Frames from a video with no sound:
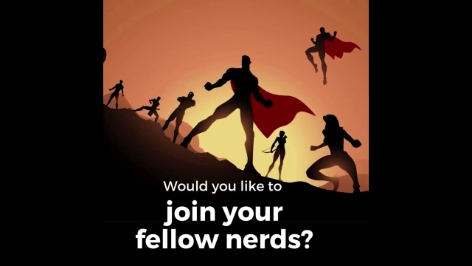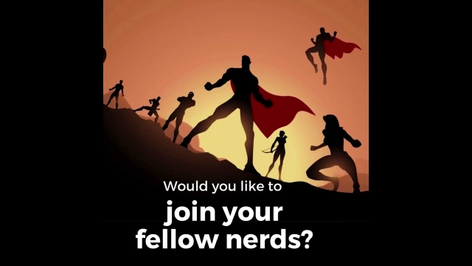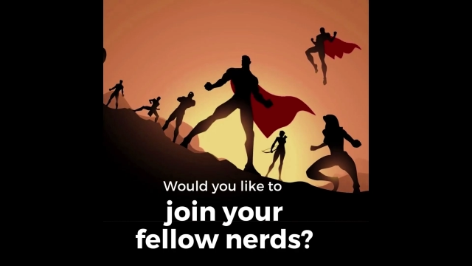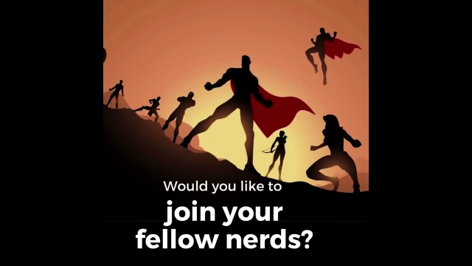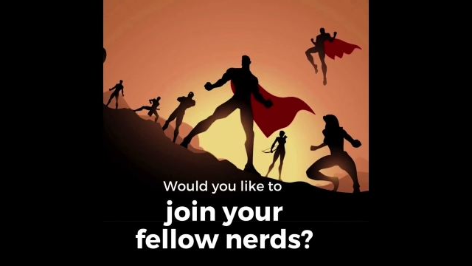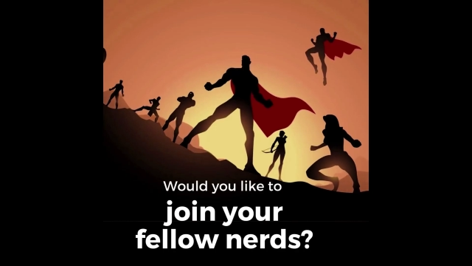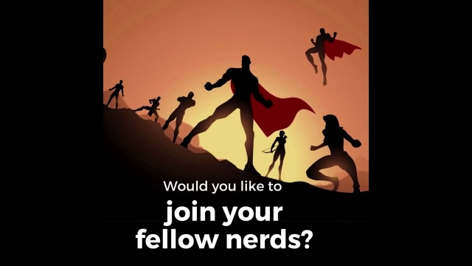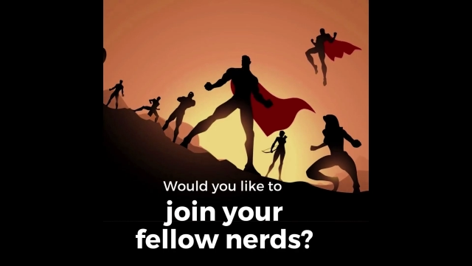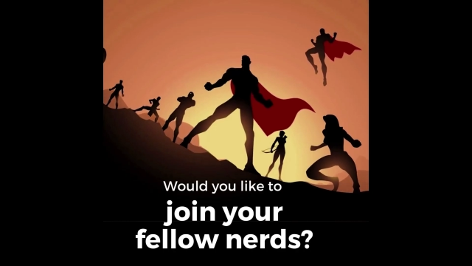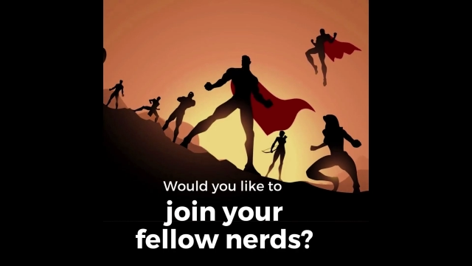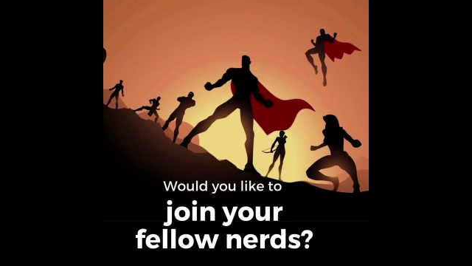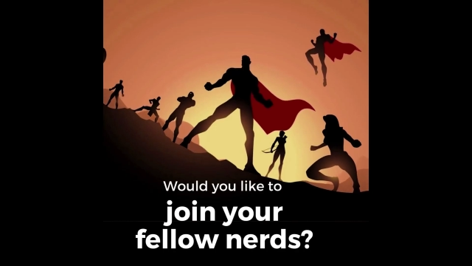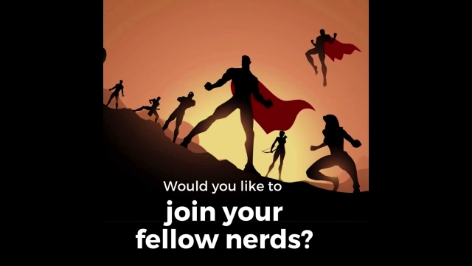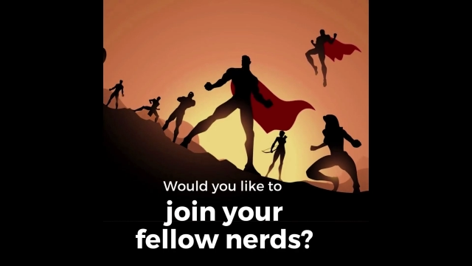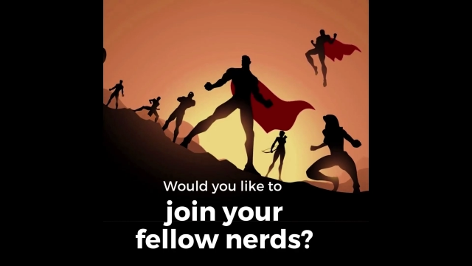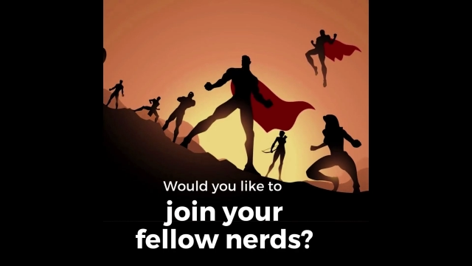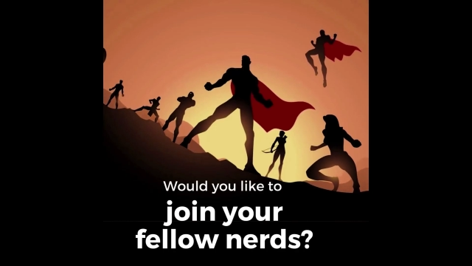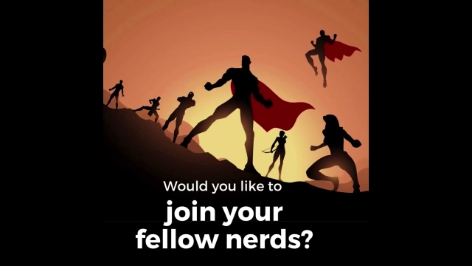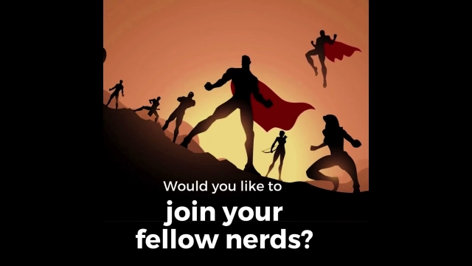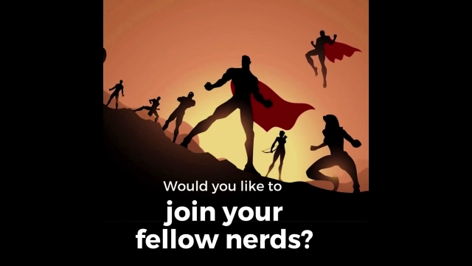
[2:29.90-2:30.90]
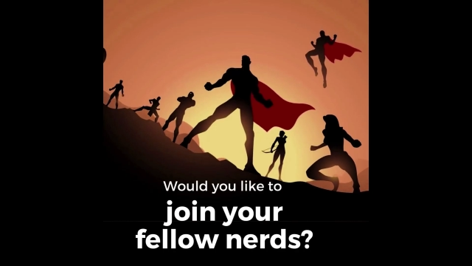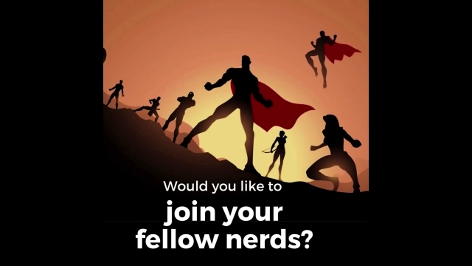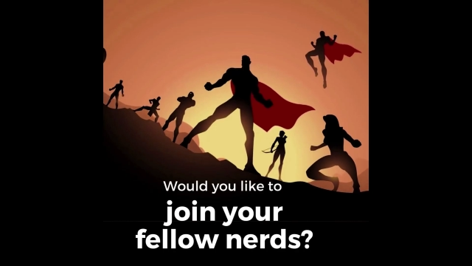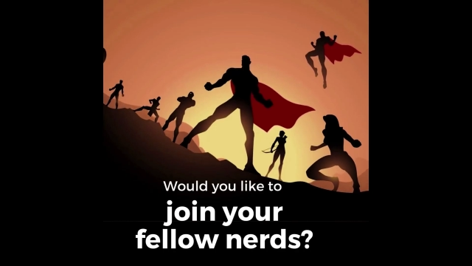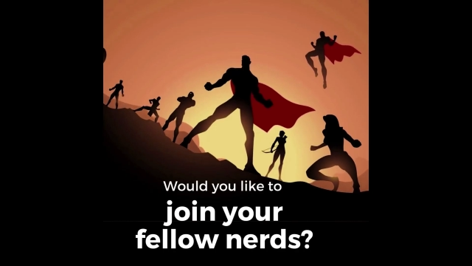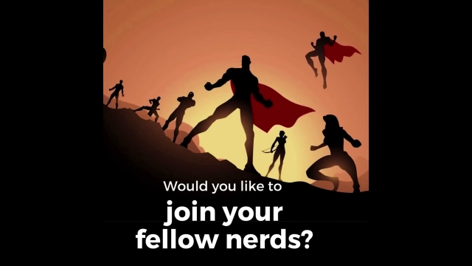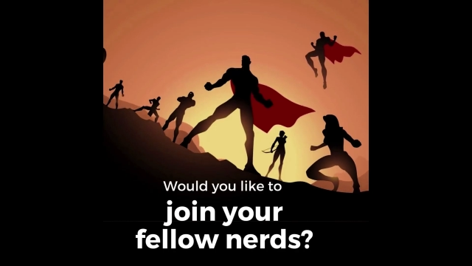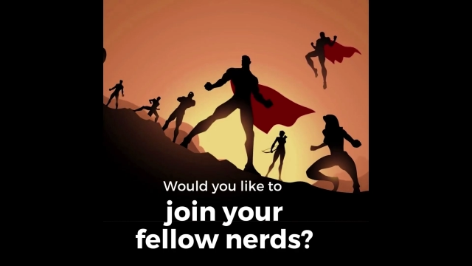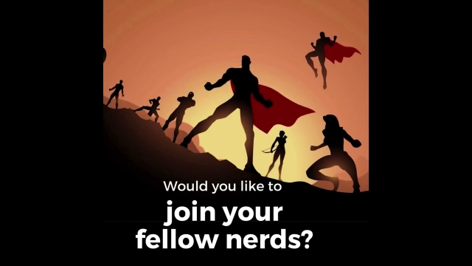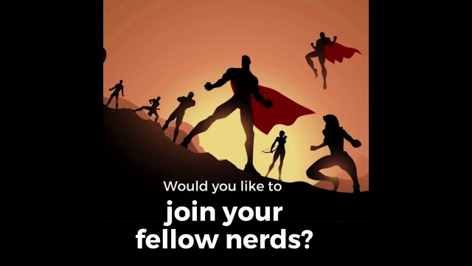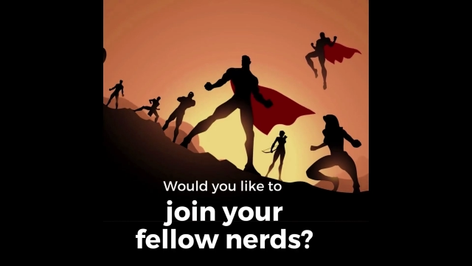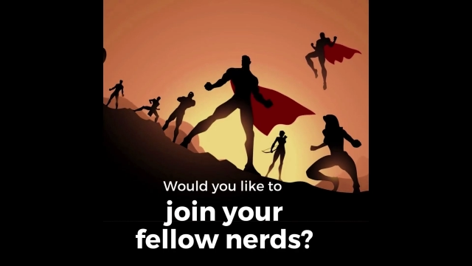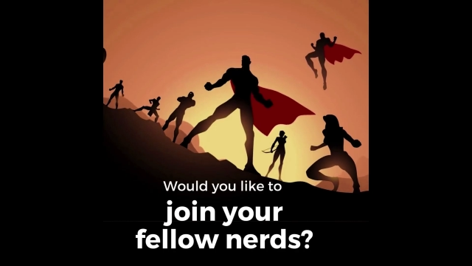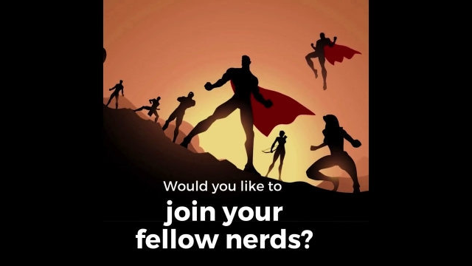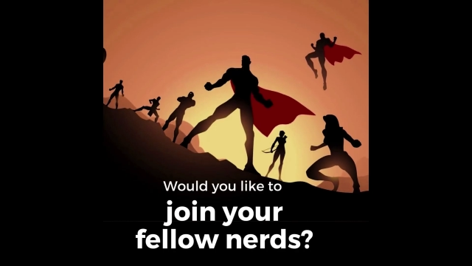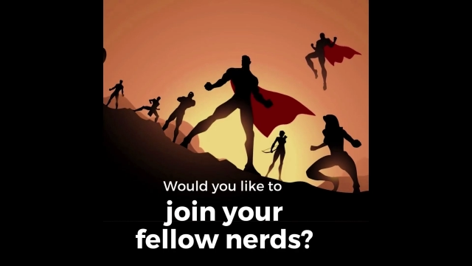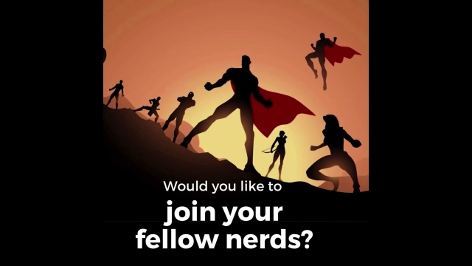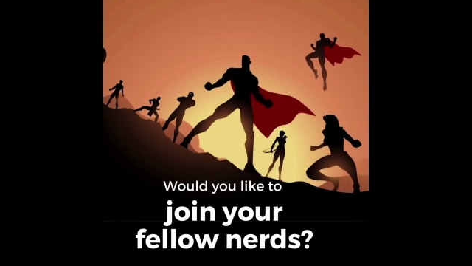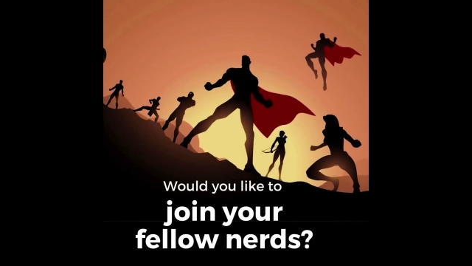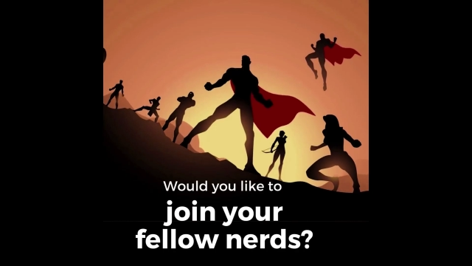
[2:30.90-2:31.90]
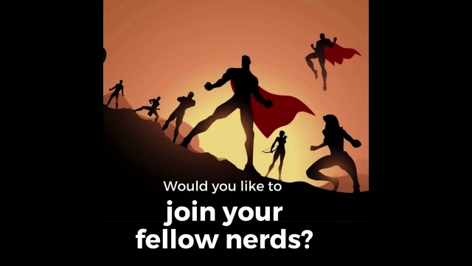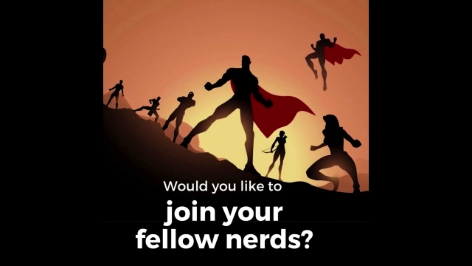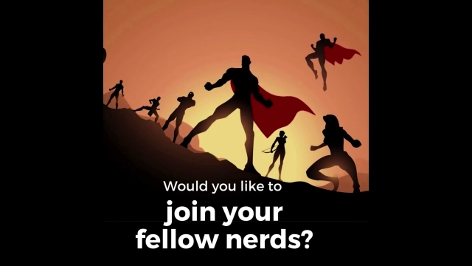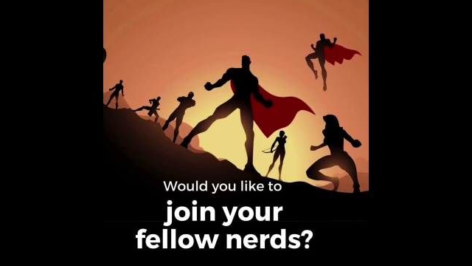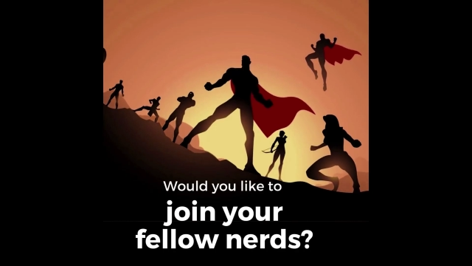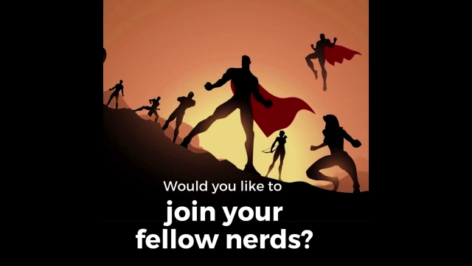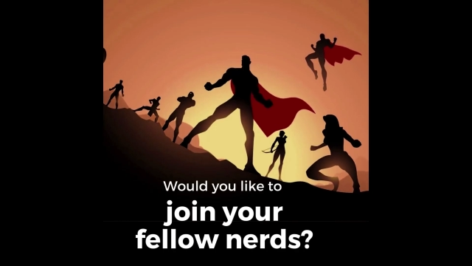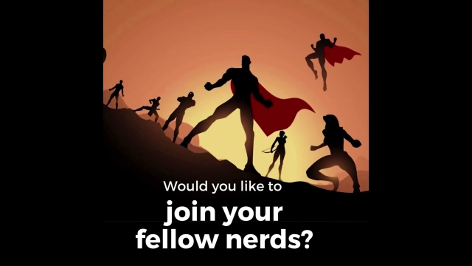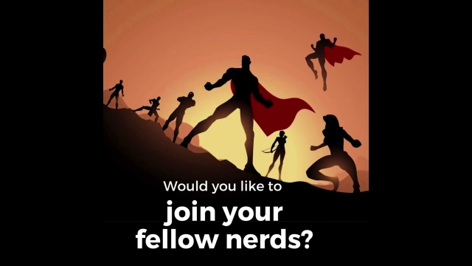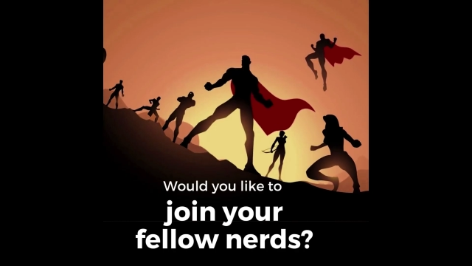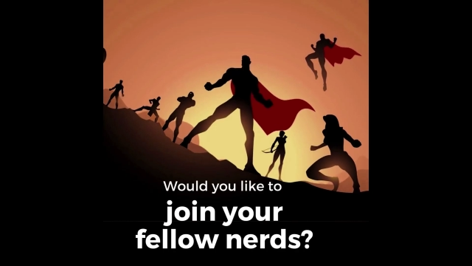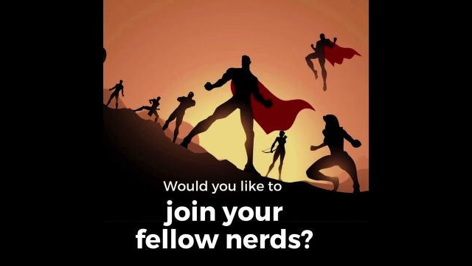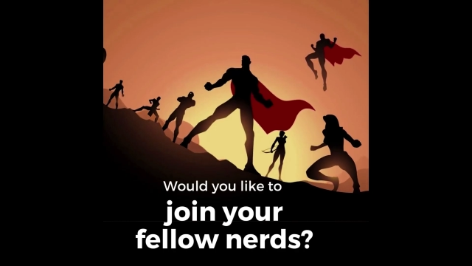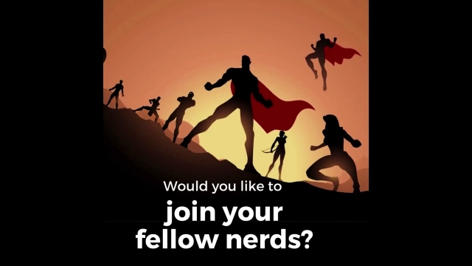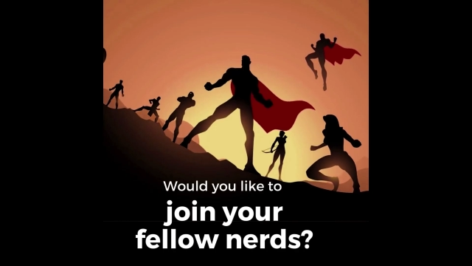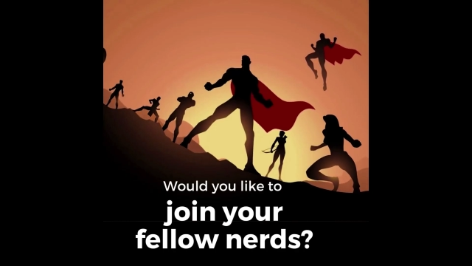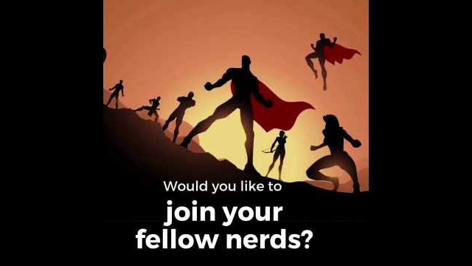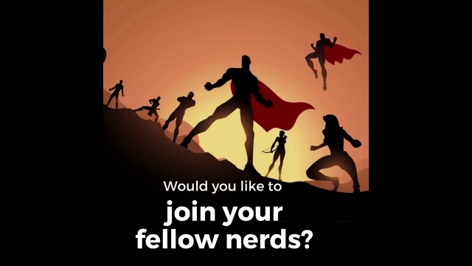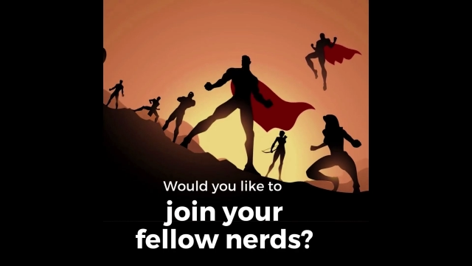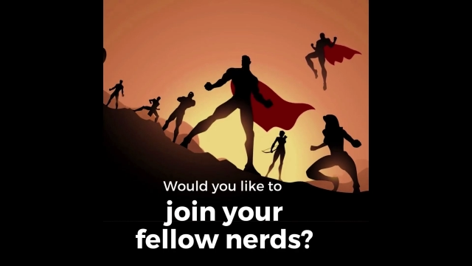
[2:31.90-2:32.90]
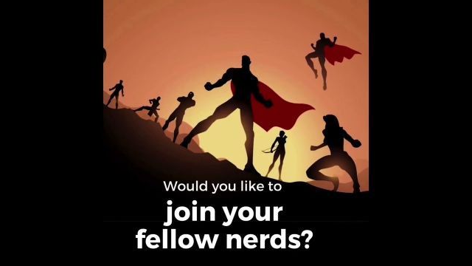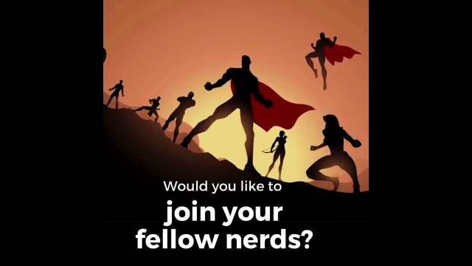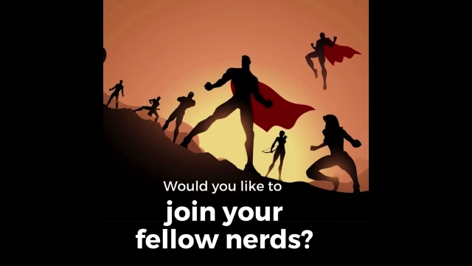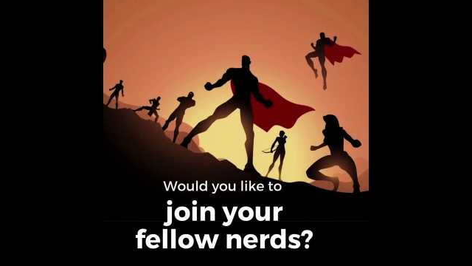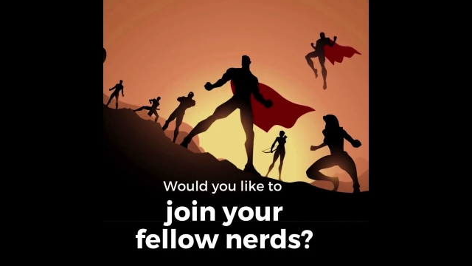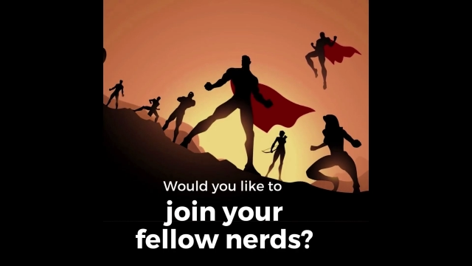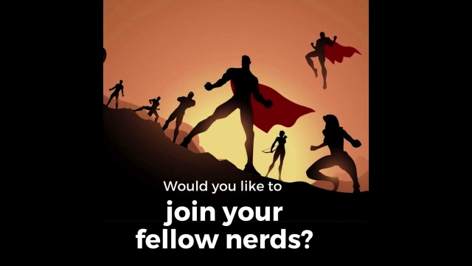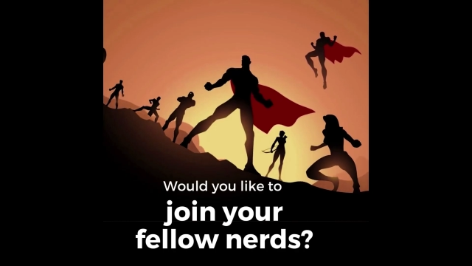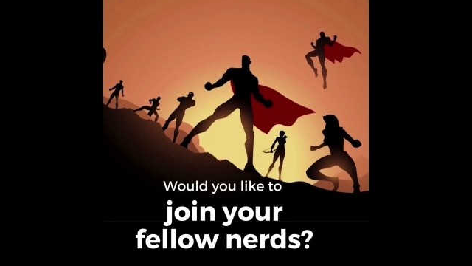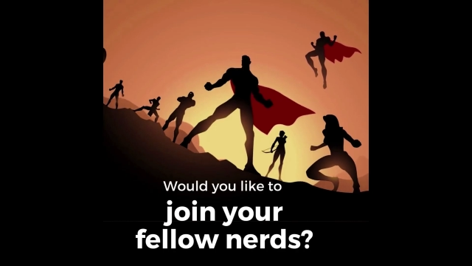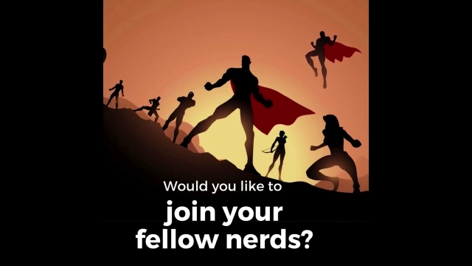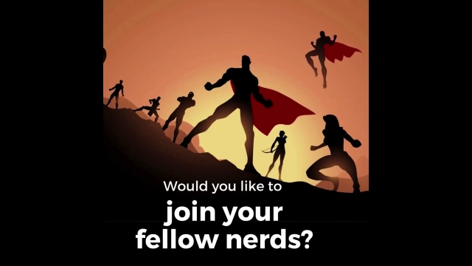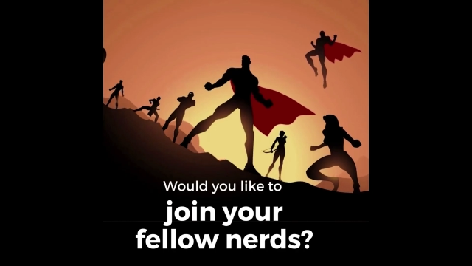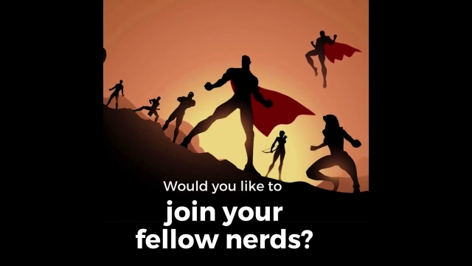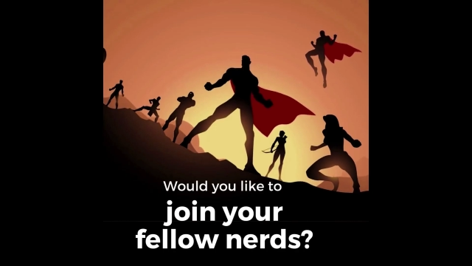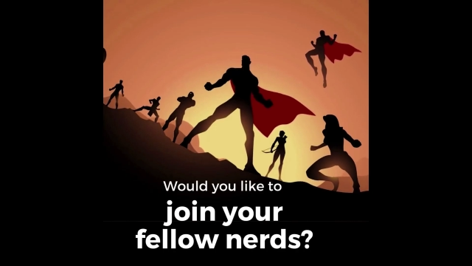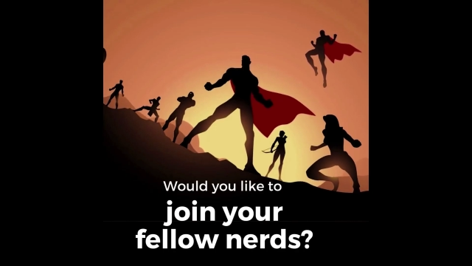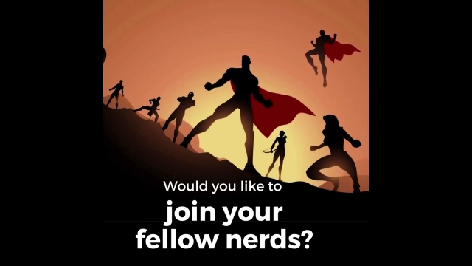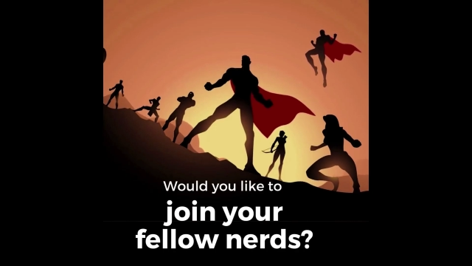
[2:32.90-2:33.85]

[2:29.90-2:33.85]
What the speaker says: [unreadable: no face in view]